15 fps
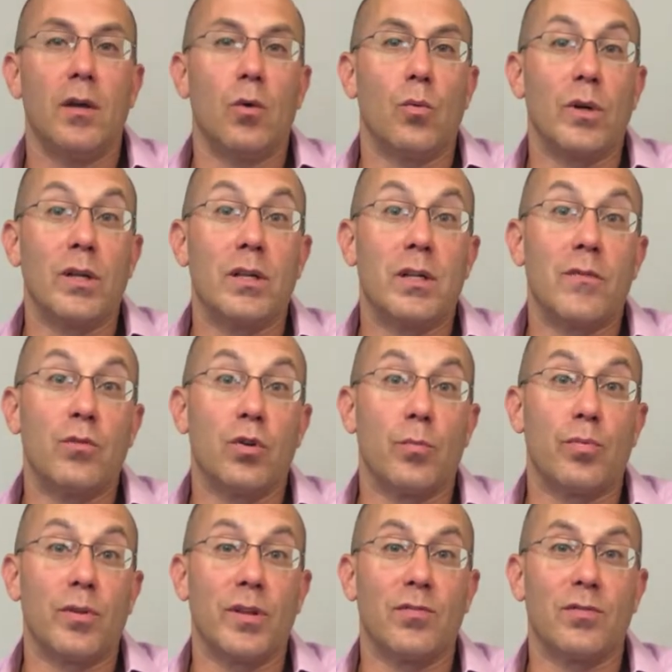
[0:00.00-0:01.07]
We're going to give you a
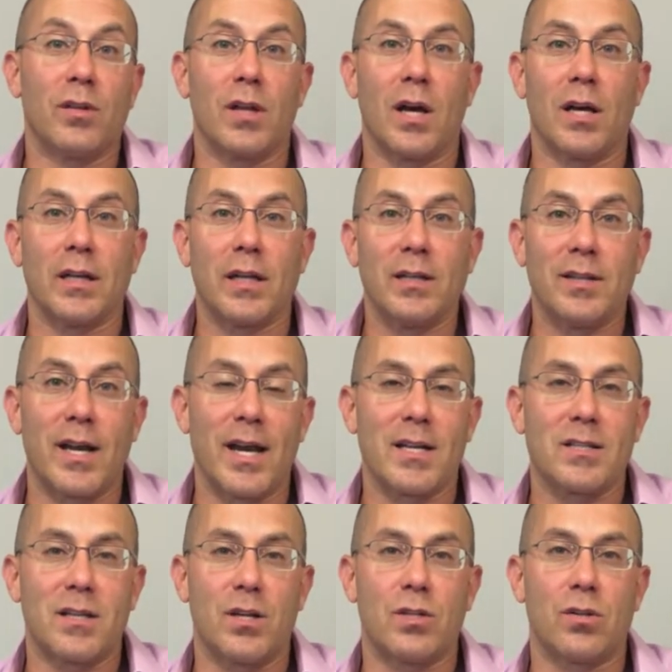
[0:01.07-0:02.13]
place to log in to
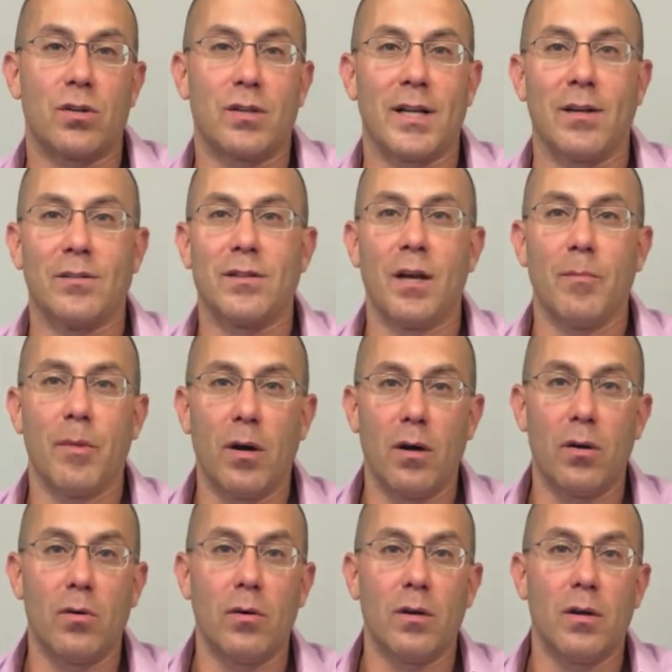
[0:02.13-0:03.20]
access your cloud
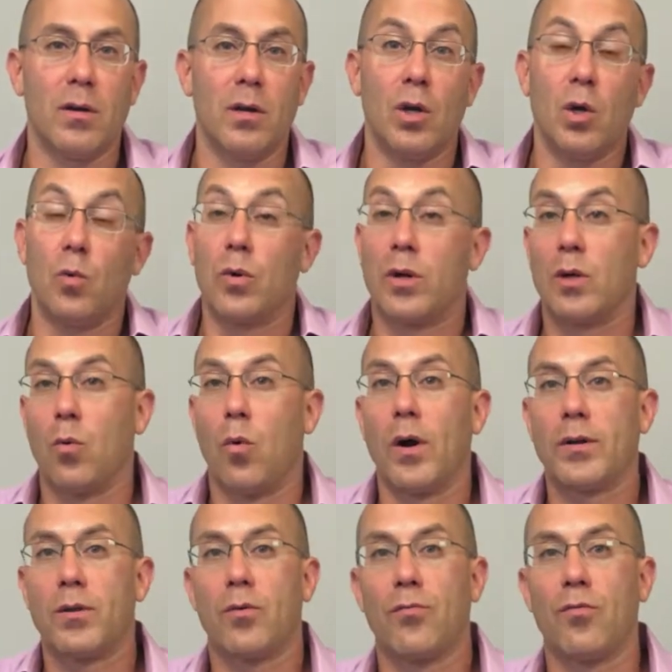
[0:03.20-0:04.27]
demo. We're going to
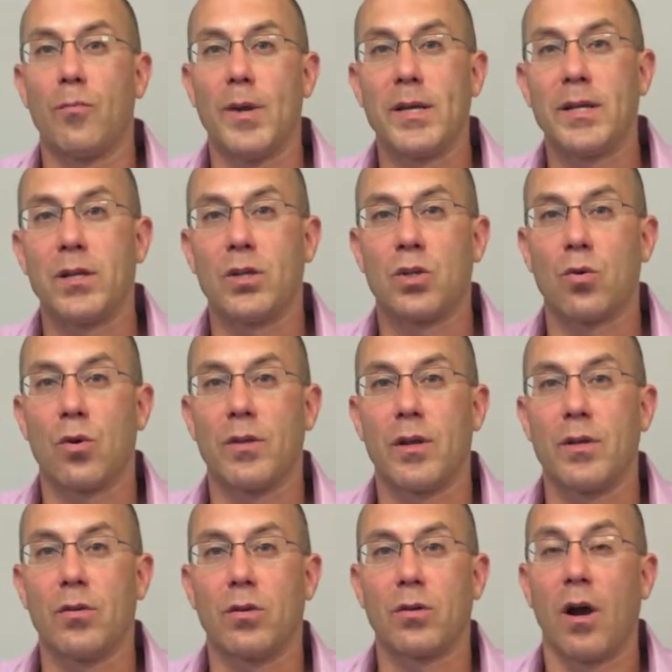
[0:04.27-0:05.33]
walk you through making sure that
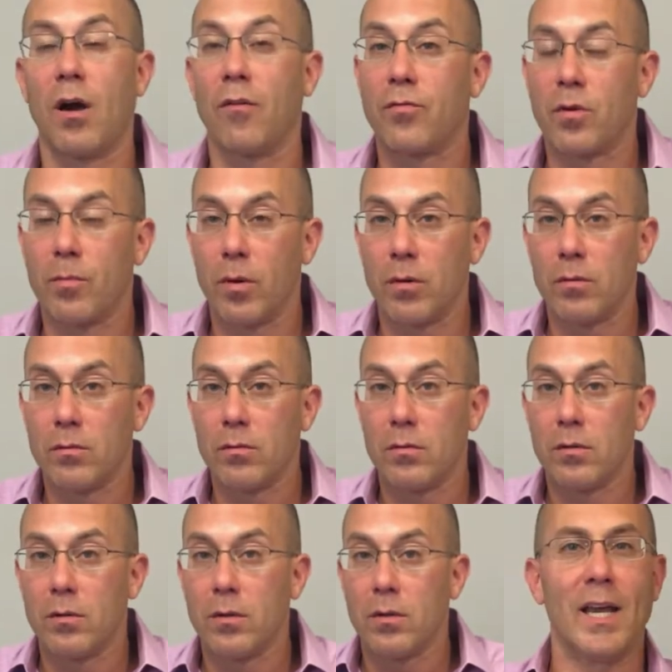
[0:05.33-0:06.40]
you're comfortable.
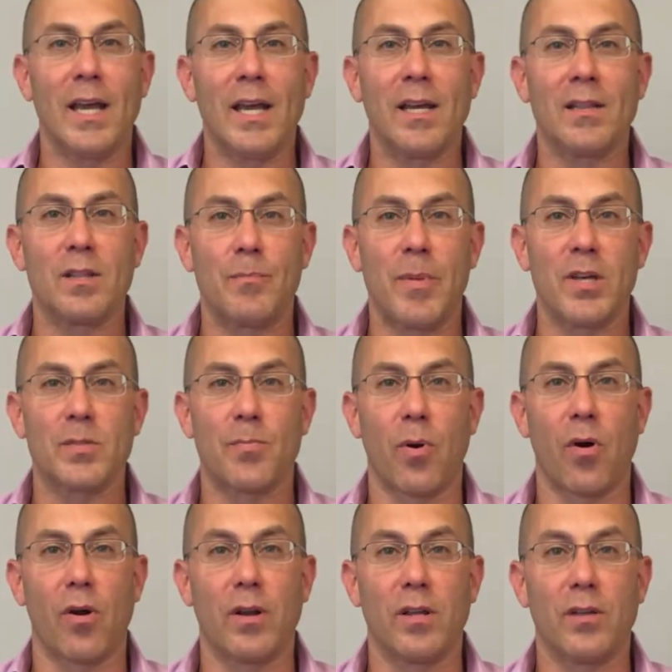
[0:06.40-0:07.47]
And the best
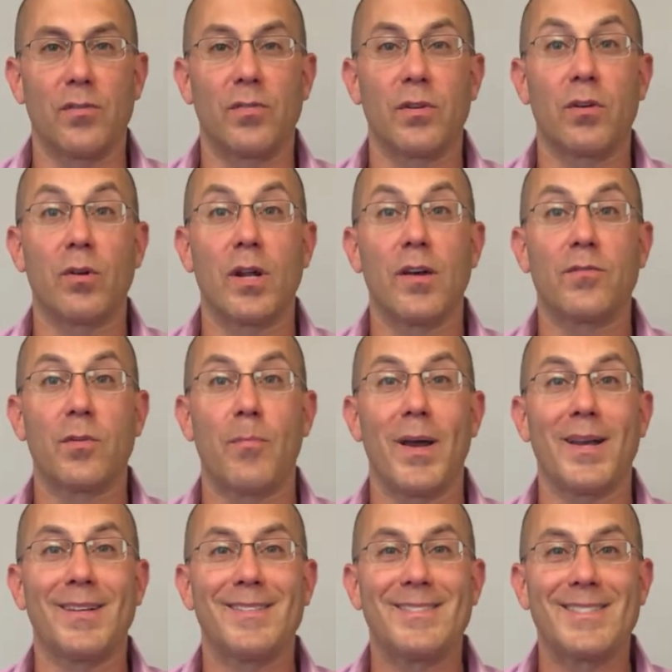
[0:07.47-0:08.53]
part is you don't have to
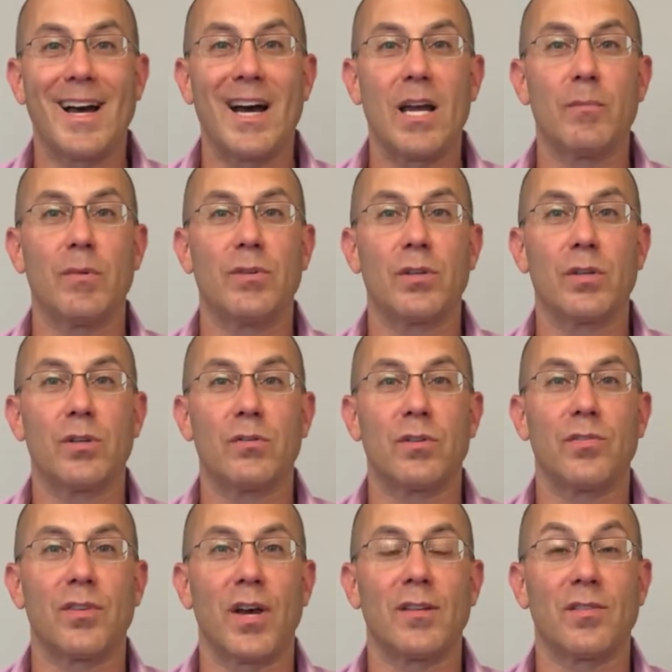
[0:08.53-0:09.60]
pay a dime until you
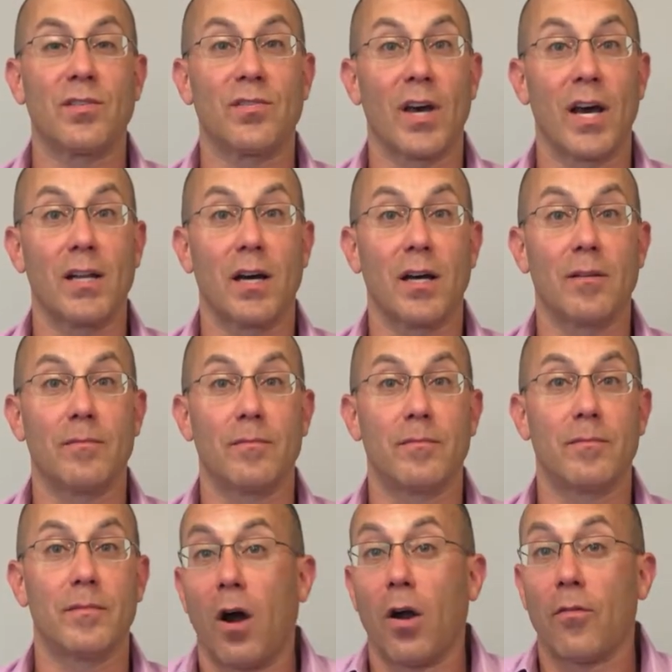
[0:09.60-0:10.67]
decide to sign on.
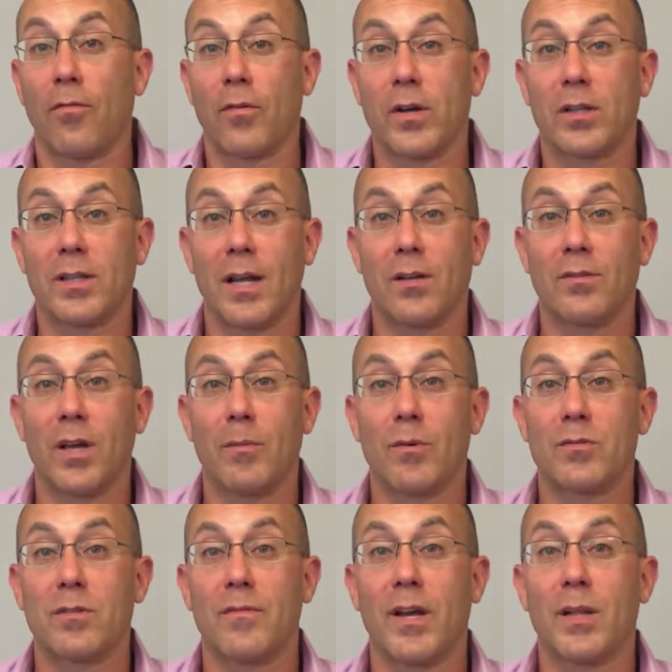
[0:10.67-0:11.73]
Our free cloud demo
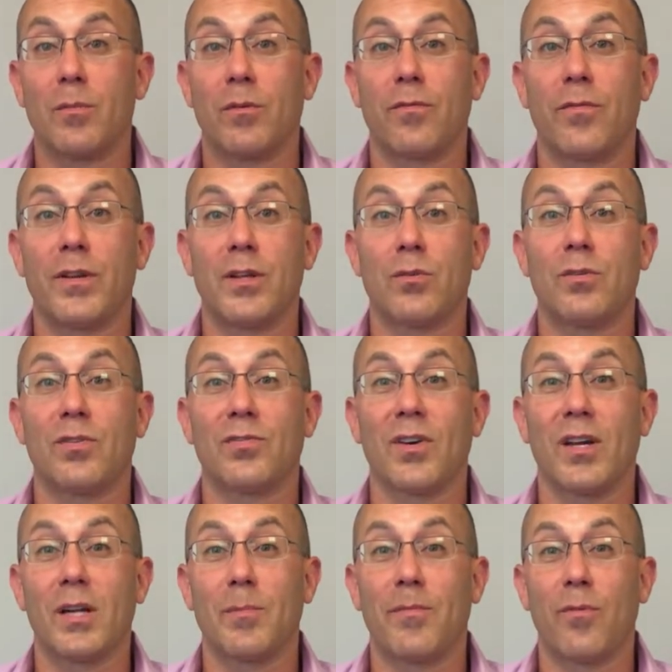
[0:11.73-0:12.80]
is available for you to
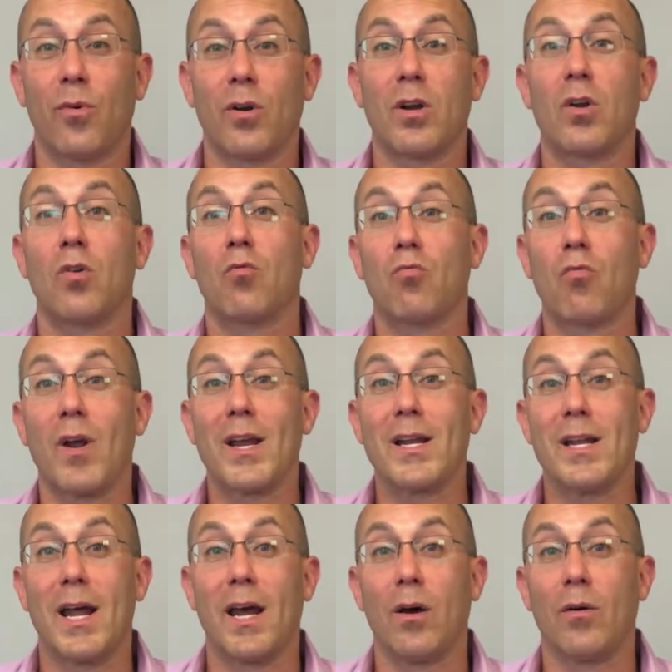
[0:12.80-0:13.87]
sign up for right
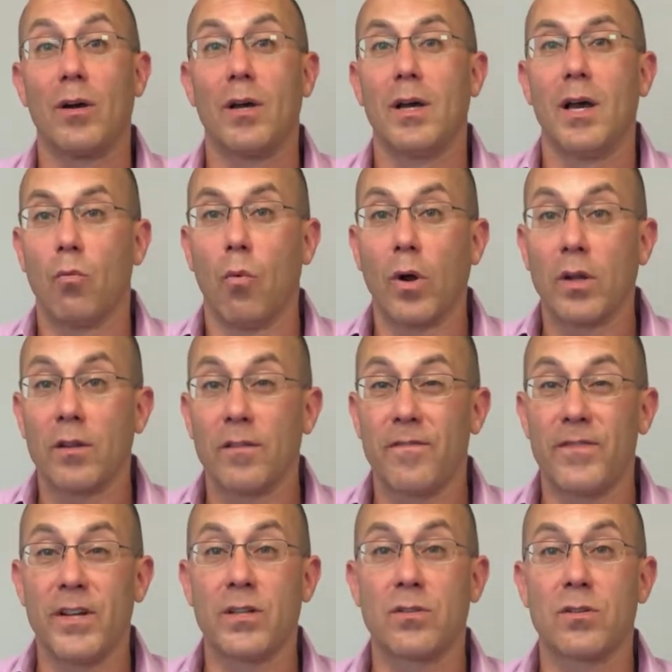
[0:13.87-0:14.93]
now. One of the
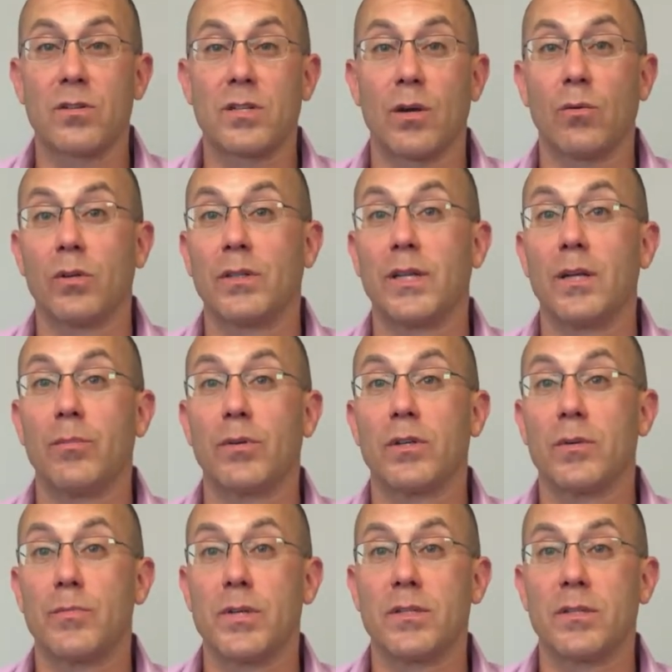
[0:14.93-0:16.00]
features that will enable
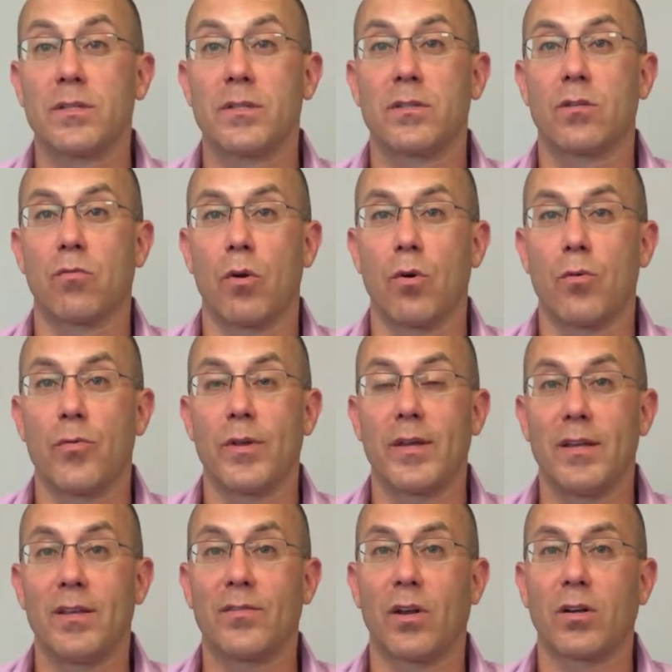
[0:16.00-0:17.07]
your business's growth
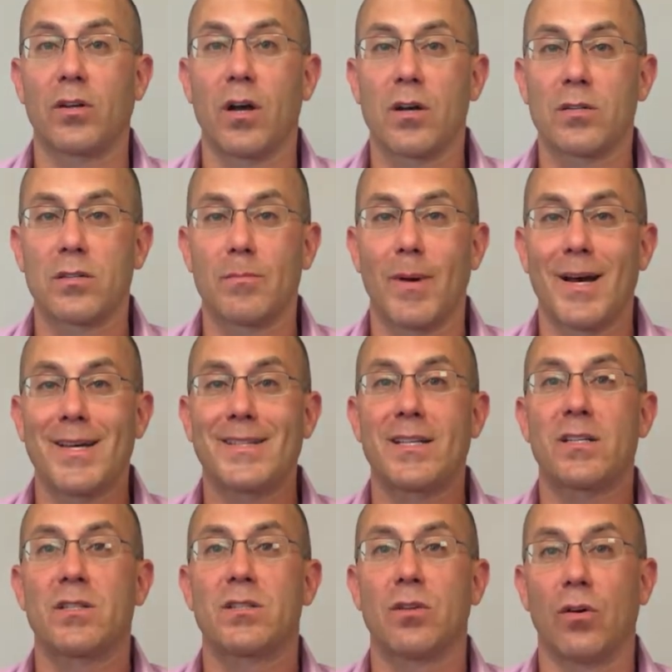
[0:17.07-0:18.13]
is our customized
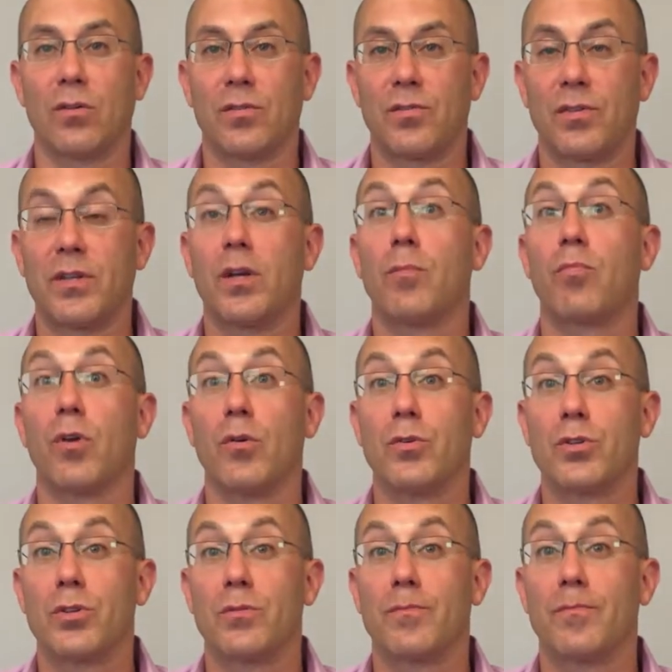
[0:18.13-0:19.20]
consultancy approach.